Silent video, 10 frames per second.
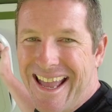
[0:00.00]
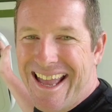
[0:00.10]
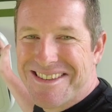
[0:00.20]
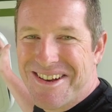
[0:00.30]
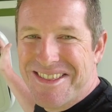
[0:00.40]

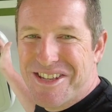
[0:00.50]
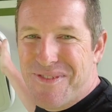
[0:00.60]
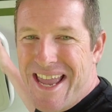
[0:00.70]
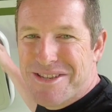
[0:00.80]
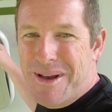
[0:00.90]
Outside, this
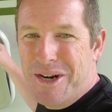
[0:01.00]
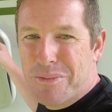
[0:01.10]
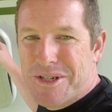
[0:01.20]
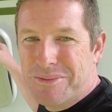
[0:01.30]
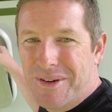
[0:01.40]
van's been
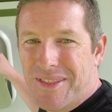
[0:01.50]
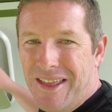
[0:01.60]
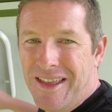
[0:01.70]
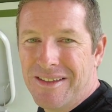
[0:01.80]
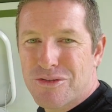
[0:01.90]
optioned with
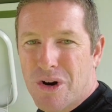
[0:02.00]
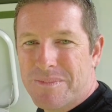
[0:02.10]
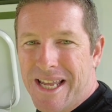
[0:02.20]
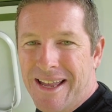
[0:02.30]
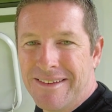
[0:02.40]
the drop
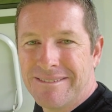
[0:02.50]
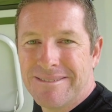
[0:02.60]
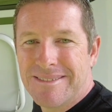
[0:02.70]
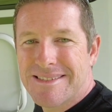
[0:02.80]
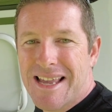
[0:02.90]
down
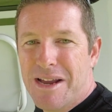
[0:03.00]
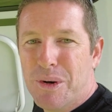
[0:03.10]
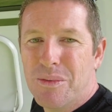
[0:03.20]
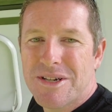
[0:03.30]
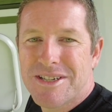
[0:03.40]

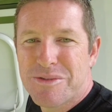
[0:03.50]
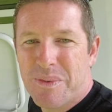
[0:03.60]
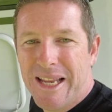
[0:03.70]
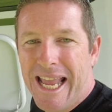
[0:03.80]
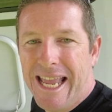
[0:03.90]
table, which is
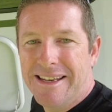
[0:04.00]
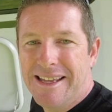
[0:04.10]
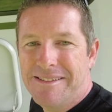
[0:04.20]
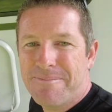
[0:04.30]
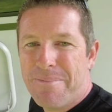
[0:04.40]
pretty
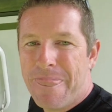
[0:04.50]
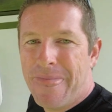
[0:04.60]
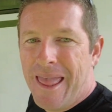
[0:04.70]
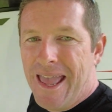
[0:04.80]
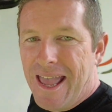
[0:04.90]
handy.
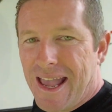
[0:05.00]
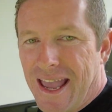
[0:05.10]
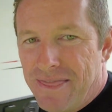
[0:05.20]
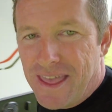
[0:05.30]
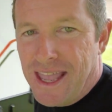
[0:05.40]

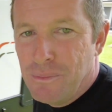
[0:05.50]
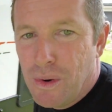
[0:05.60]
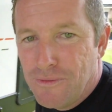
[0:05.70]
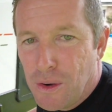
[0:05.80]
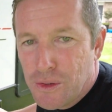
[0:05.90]
And then
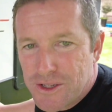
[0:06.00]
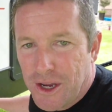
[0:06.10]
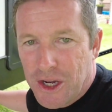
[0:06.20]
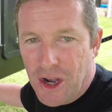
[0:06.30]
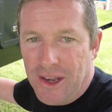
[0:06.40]
we've
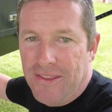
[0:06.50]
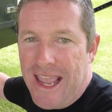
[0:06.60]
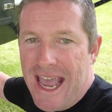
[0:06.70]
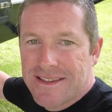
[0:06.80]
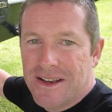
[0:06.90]
also got
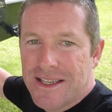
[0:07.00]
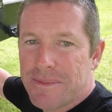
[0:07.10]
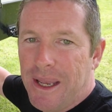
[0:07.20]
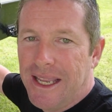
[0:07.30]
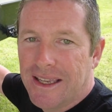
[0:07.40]
the outside
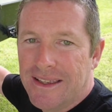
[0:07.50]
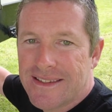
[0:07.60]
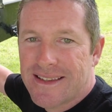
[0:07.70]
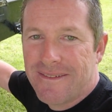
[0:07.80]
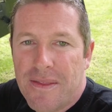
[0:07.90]

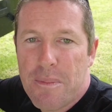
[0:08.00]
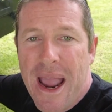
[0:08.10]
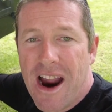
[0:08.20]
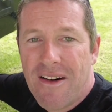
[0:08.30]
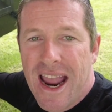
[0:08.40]
speakers, the
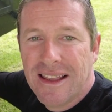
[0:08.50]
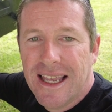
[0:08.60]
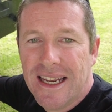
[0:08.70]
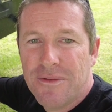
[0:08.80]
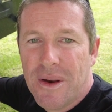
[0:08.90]
power
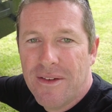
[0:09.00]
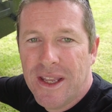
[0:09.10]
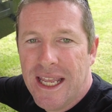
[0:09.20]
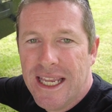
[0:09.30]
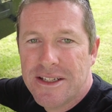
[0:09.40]
outlet if you ever
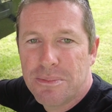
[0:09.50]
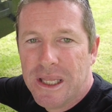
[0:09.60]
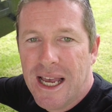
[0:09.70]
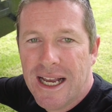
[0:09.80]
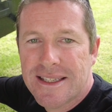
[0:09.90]
need to
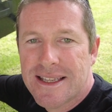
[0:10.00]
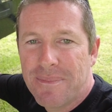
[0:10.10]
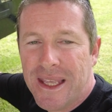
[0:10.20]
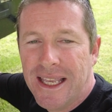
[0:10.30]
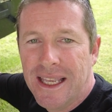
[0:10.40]
plug
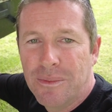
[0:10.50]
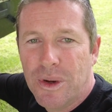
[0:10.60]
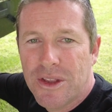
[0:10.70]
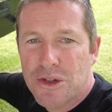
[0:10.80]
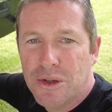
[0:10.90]
something in
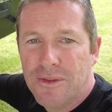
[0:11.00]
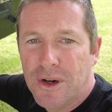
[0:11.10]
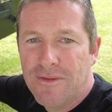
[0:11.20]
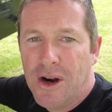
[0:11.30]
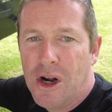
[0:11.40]
with a
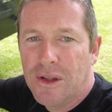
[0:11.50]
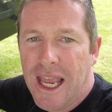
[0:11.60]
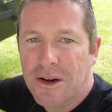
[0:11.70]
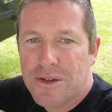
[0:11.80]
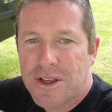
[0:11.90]
240 volt
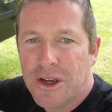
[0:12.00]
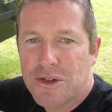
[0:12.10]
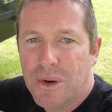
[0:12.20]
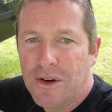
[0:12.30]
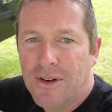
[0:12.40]
and also a
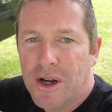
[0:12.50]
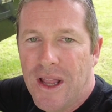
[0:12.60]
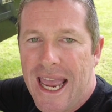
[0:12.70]
12 volt